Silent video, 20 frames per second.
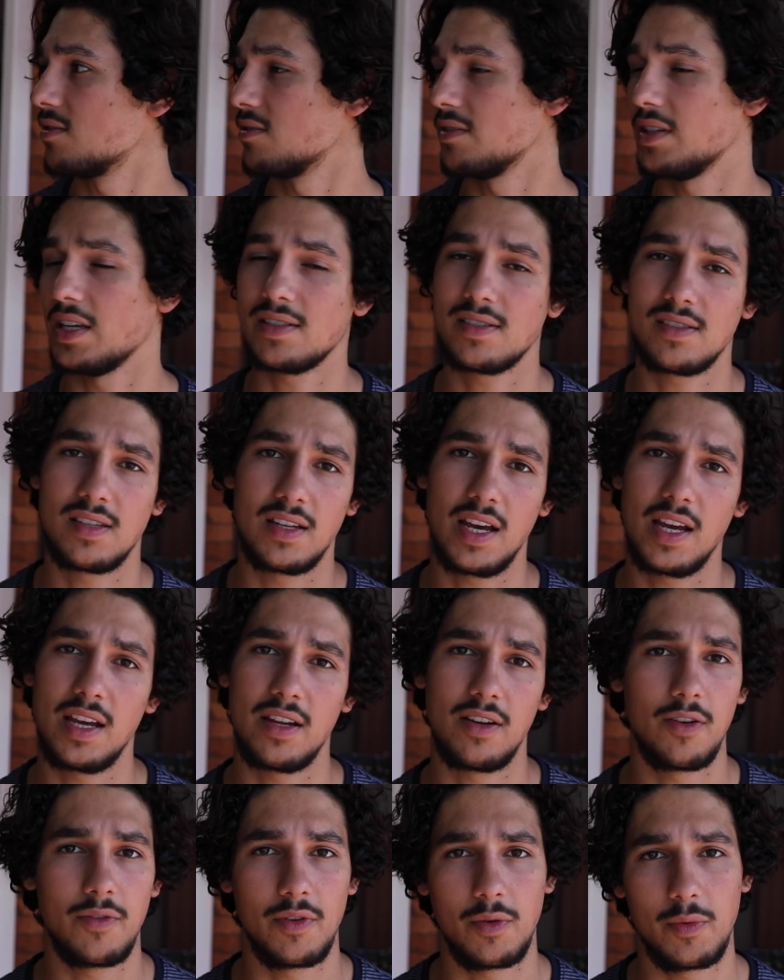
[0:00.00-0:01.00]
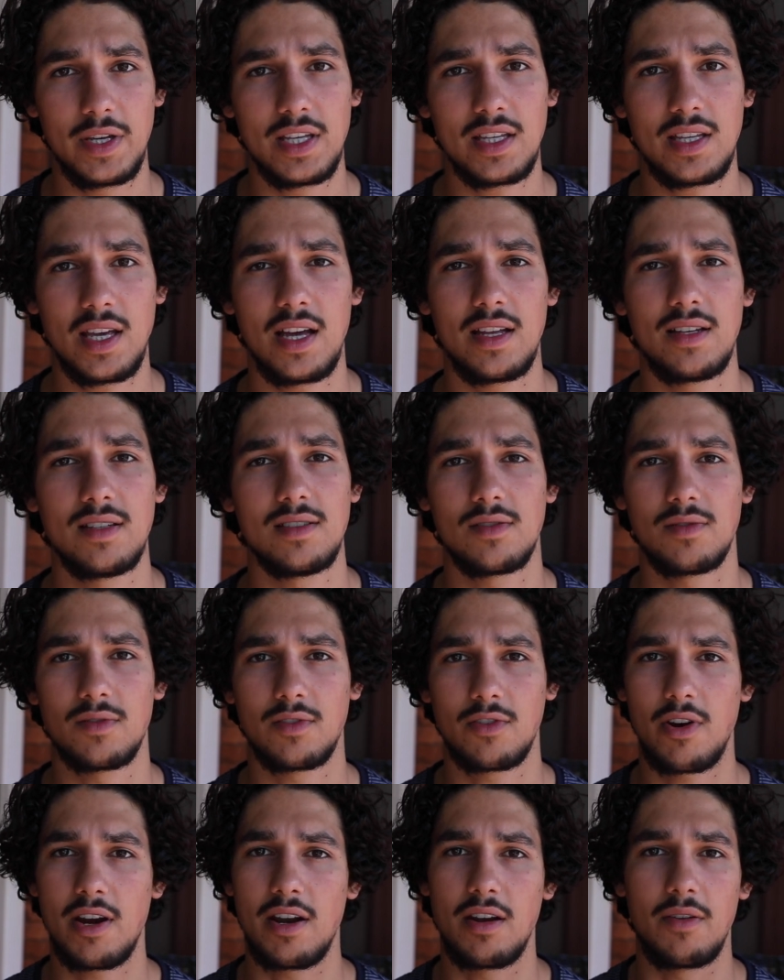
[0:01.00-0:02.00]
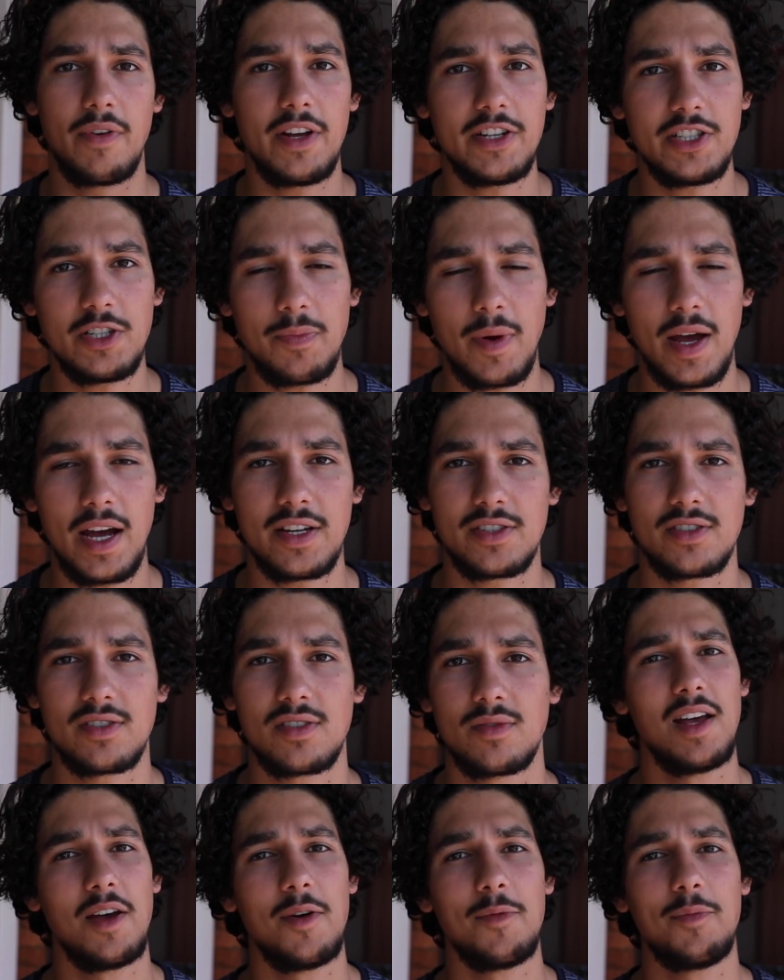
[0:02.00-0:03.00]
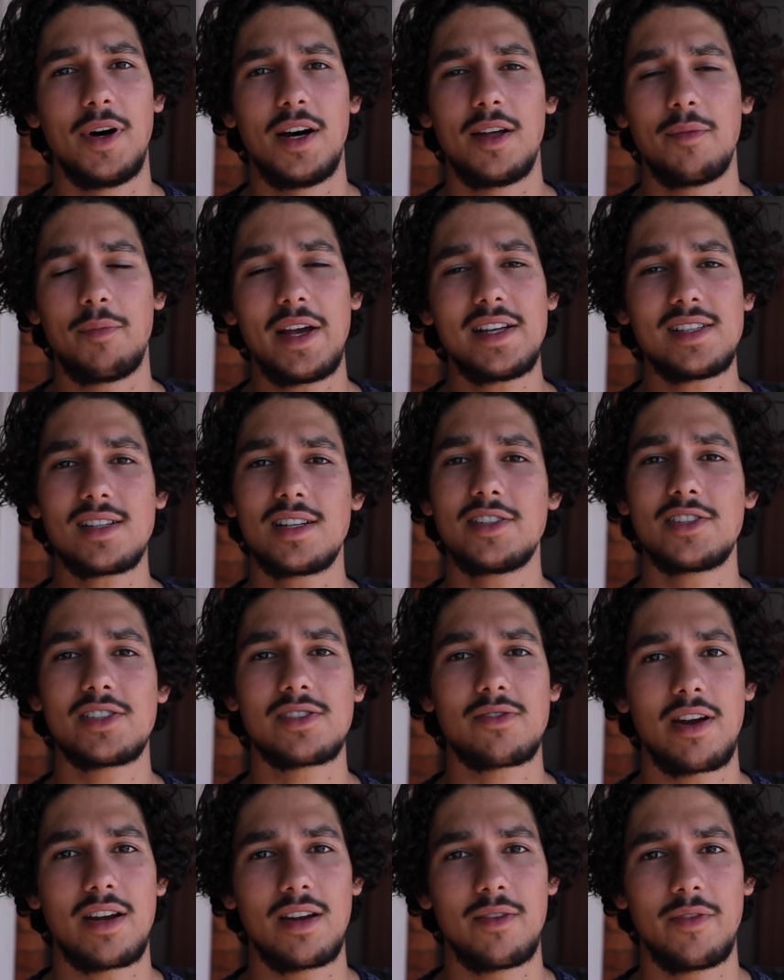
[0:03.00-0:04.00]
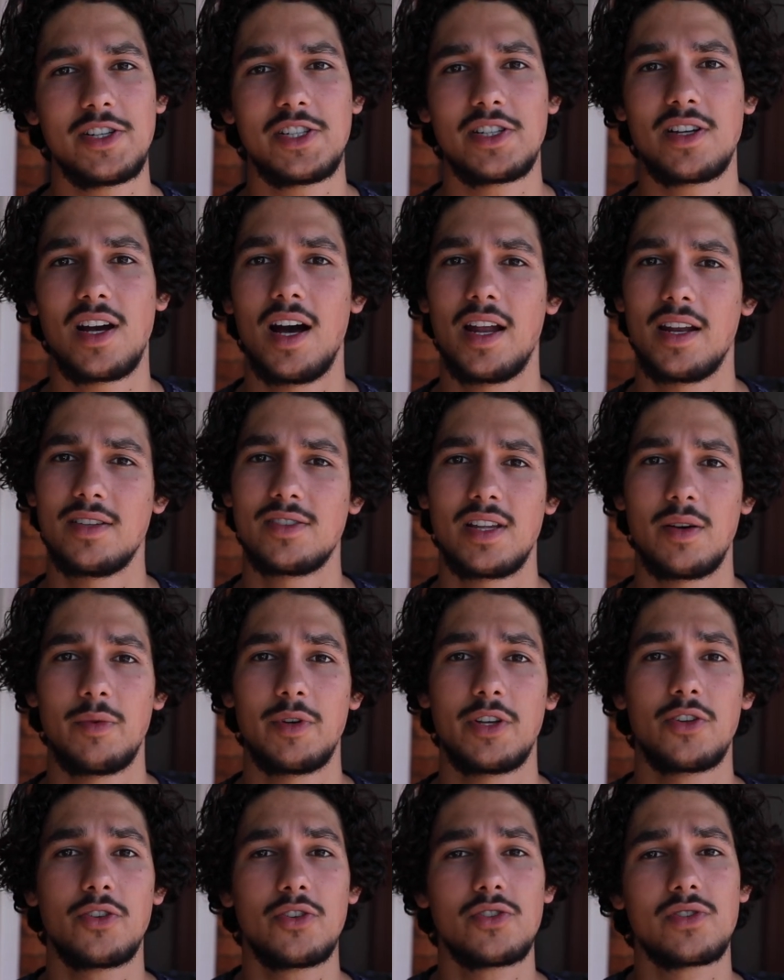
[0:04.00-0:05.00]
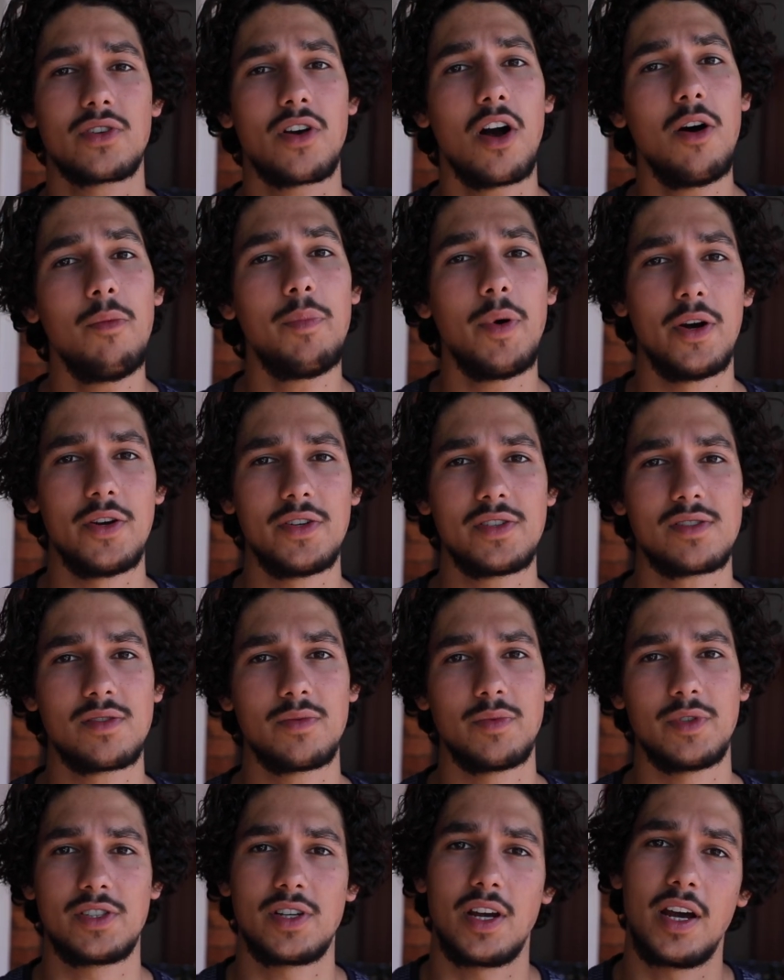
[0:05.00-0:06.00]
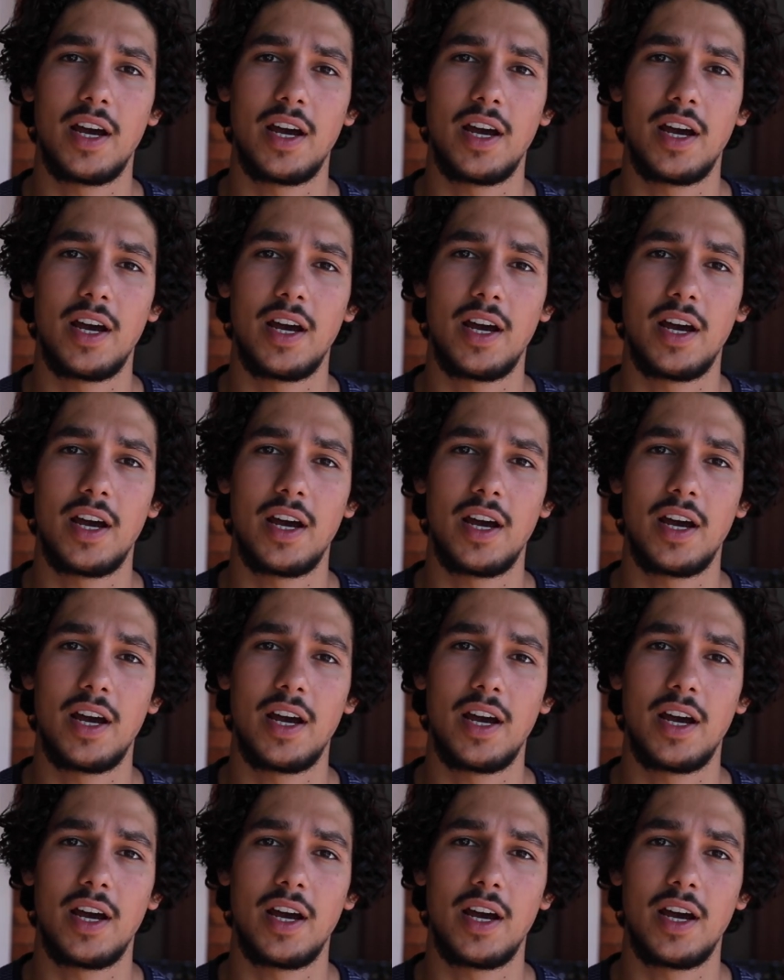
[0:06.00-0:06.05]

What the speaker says: yesterday and over the weekend, created a veggie patch, but basically just creating a veggie garden so that we can use the compost, which